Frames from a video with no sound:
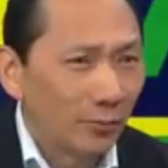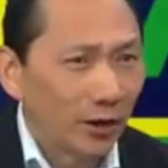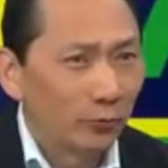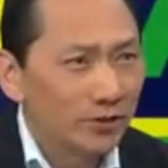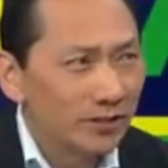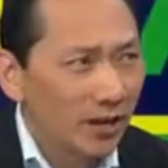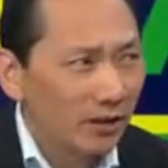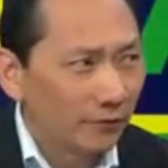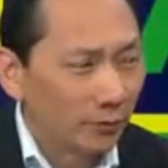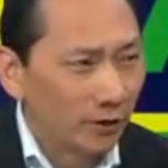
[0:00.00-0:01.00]
But I would
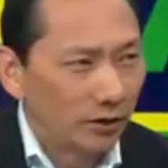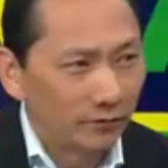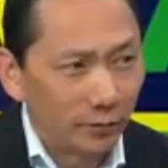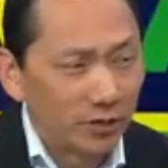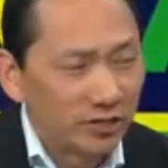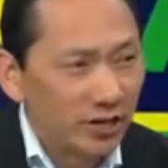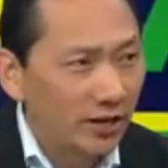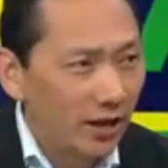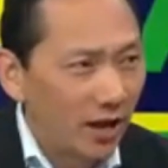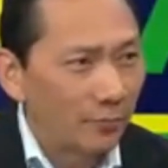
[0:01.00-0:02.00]
say from a
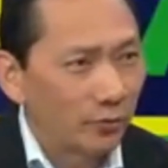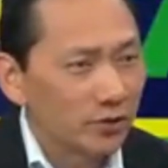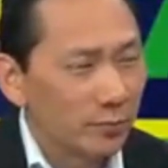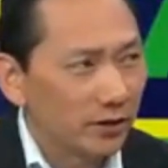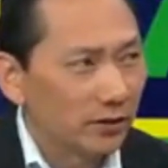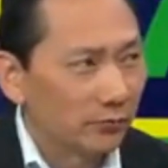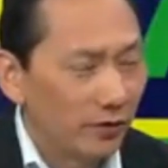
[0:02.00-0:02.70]
Gen AI perspective,